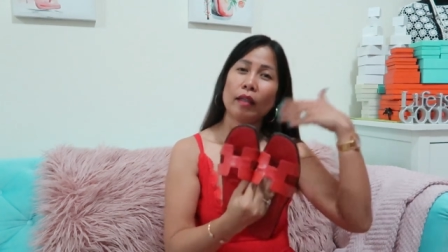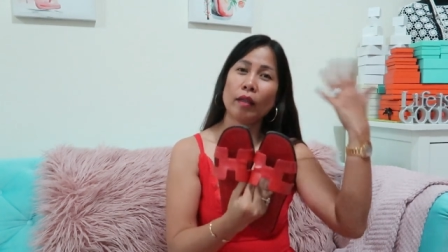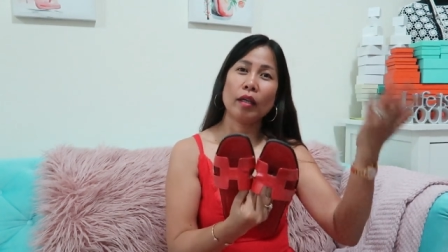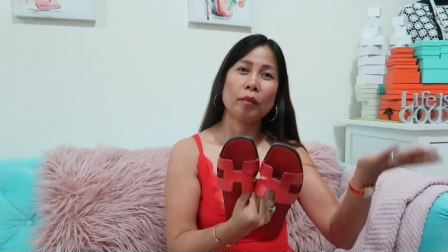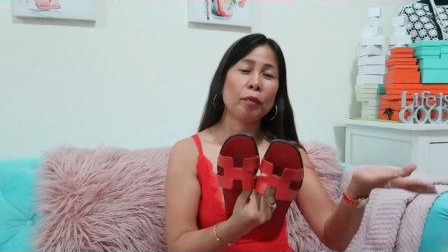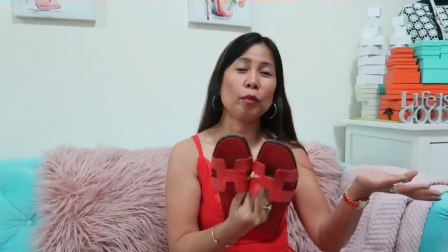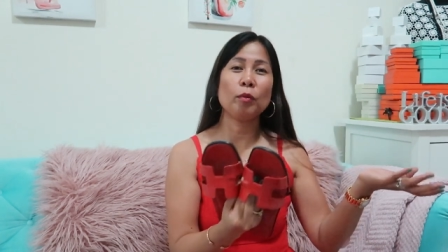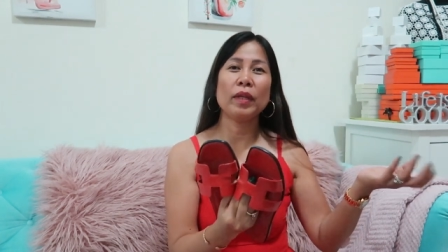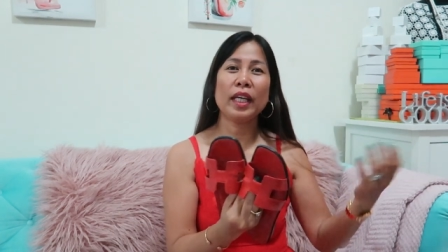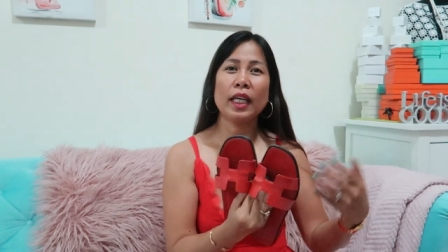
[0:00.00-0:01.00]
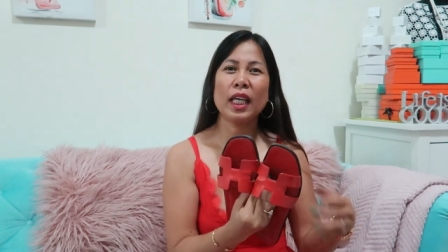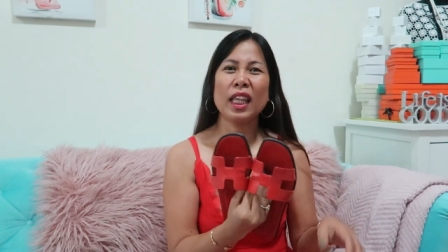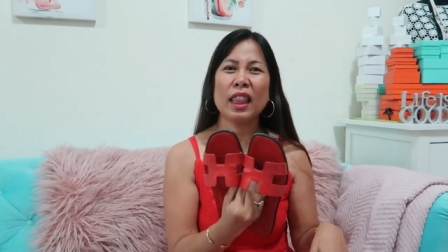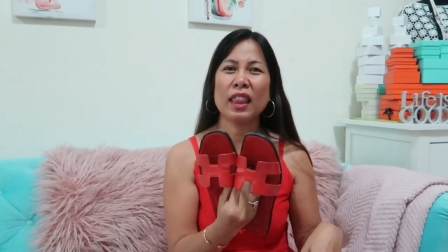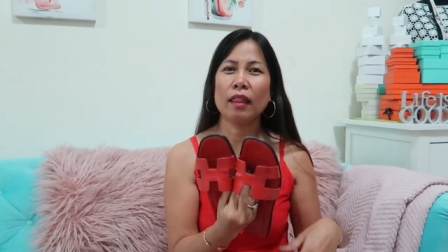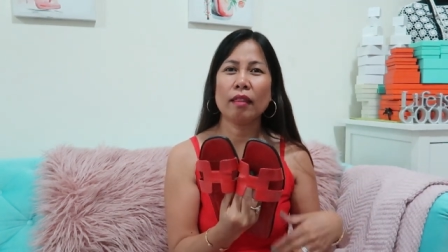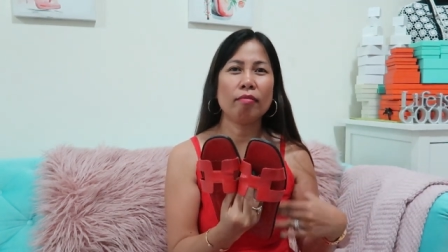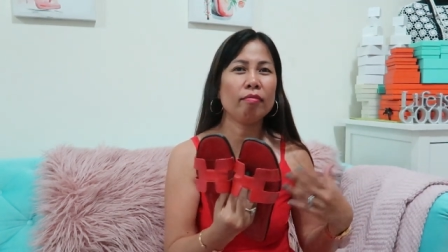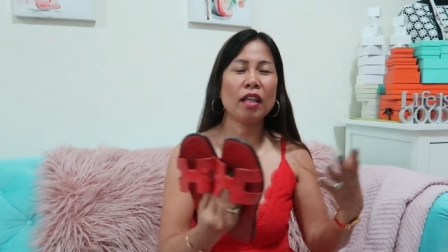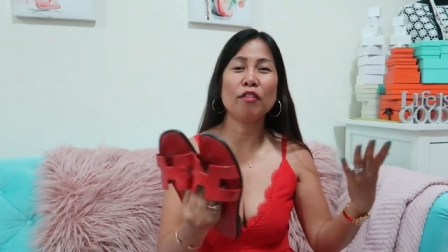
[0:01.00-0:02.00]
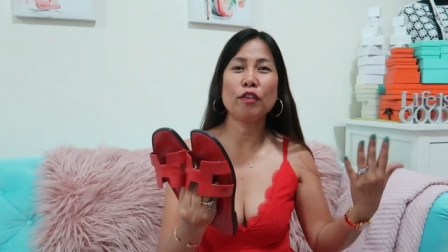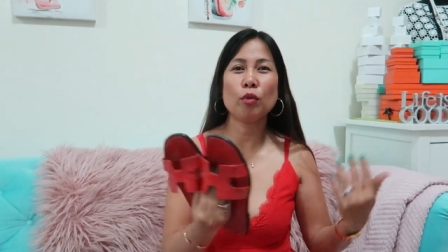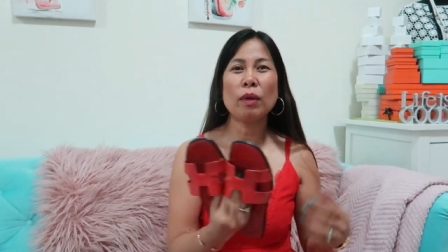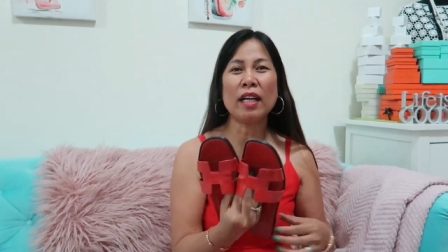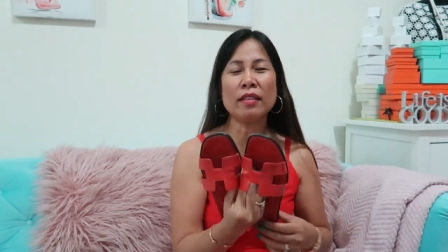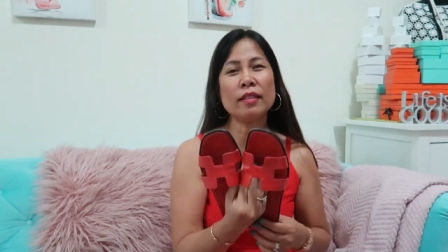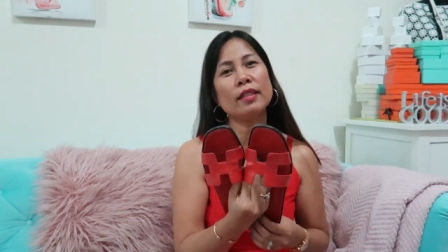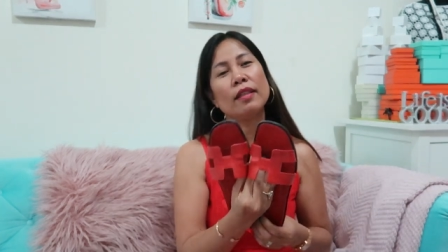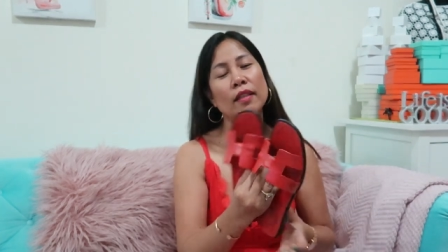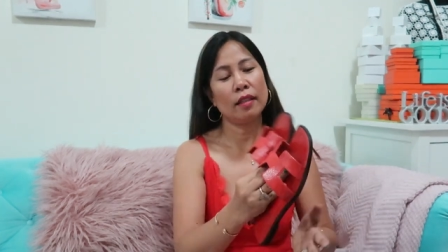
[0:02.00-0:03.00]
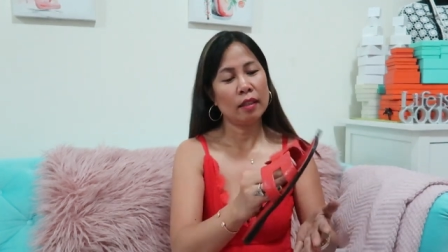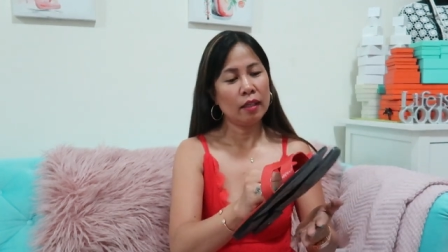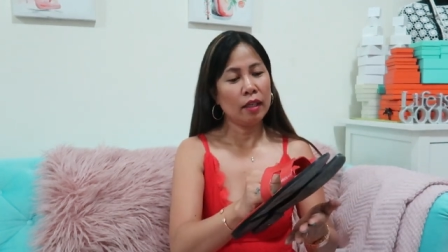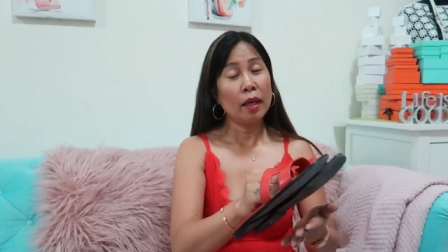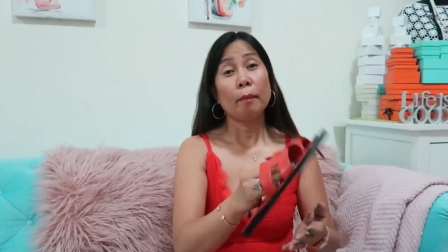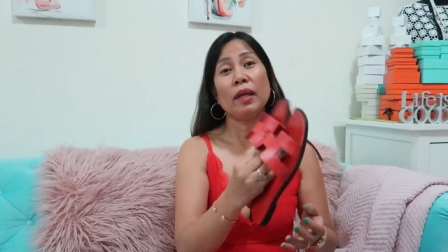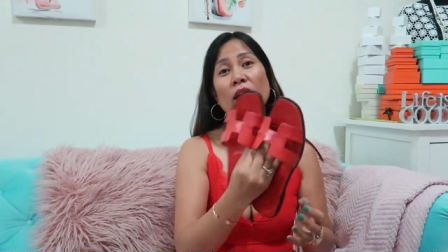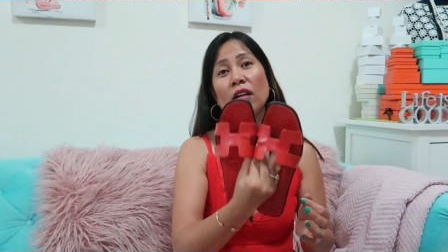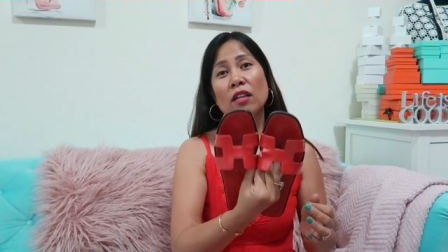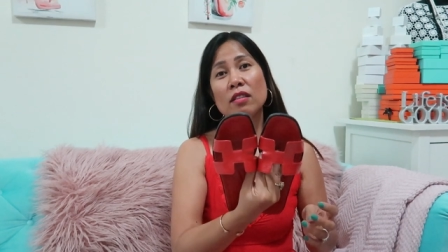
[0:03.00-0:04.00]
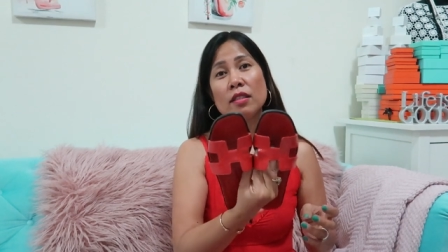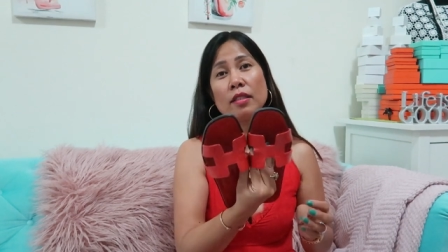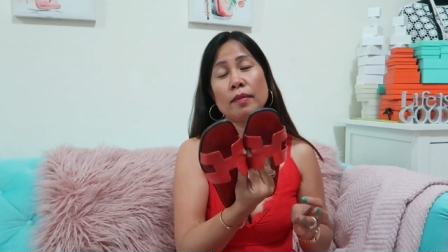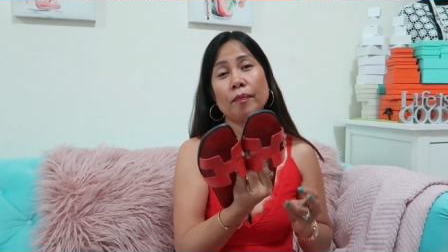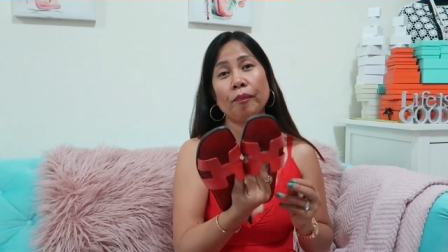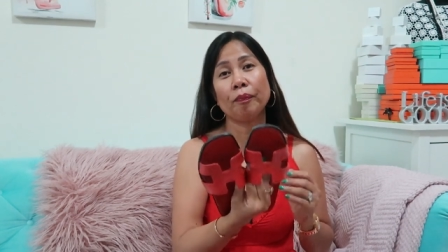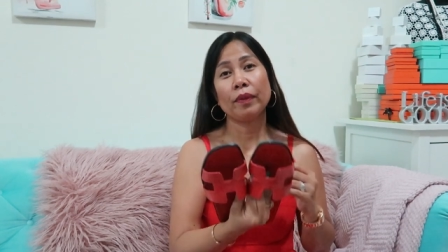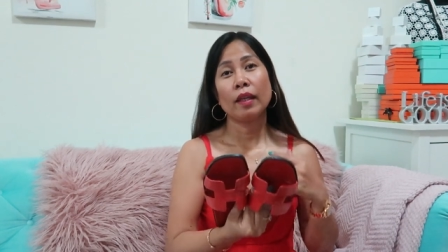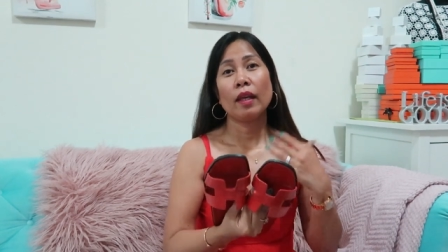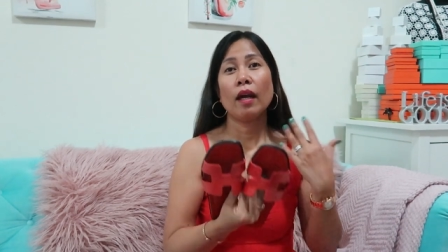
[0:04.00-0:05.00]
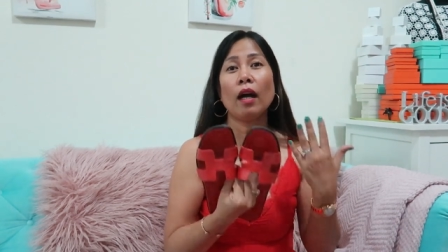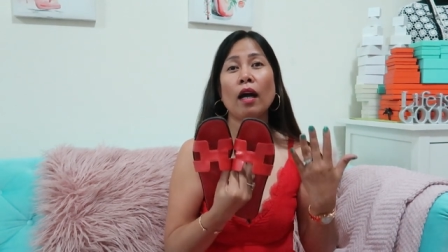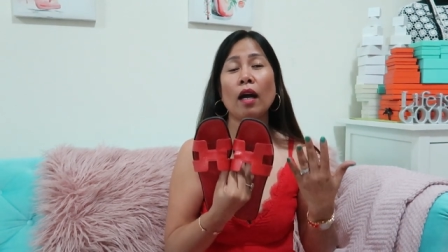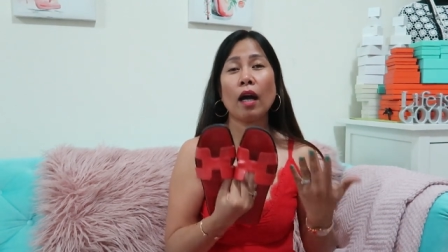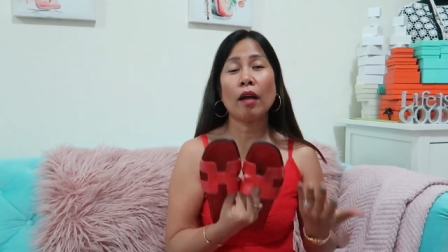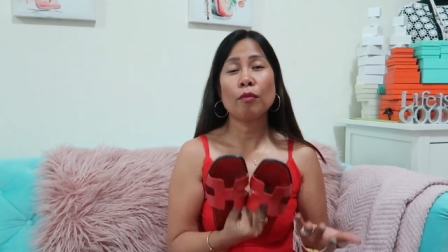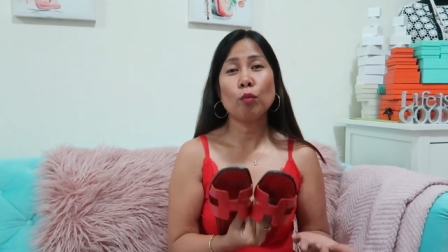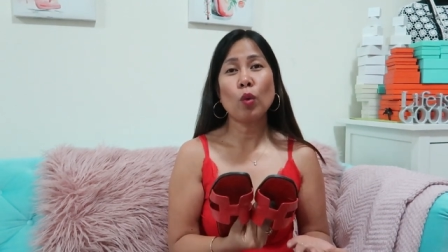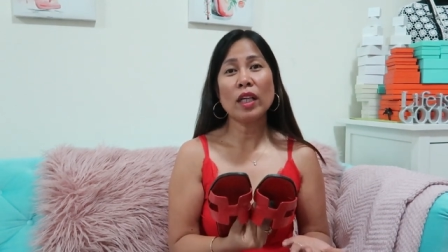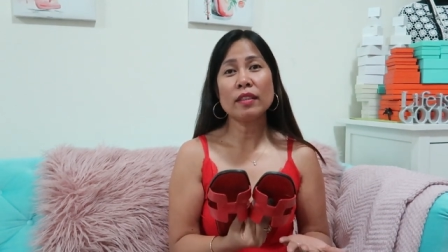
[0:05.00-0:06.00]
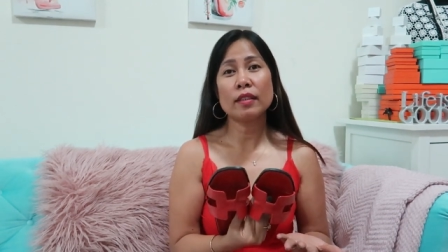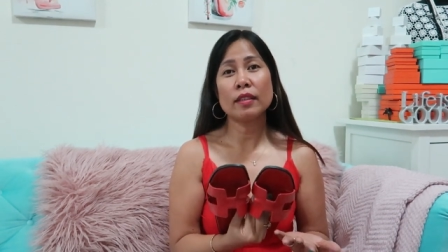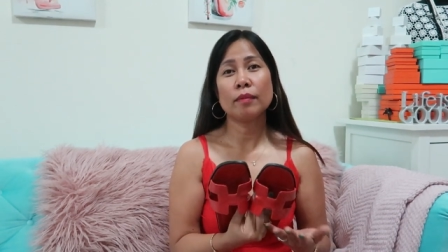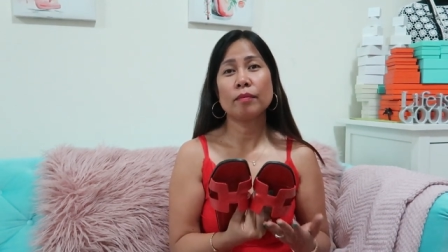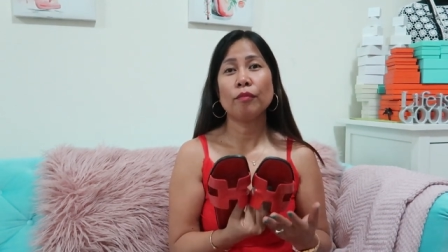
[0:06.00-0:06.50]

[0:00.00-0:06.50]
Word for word: uh, probably in in few months because uh, I've watched